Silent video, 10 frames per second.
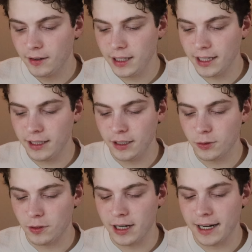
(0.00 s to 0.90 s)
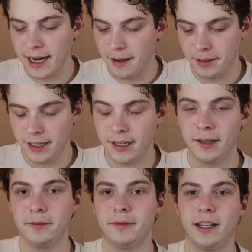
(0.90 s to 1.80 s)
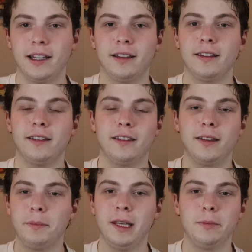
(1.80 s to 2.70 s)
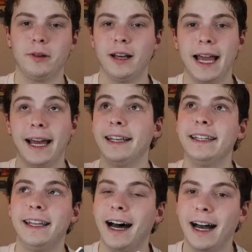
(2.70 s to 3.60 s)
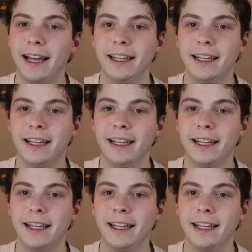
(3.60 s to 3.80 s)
The endings were not happy, and the people had to die,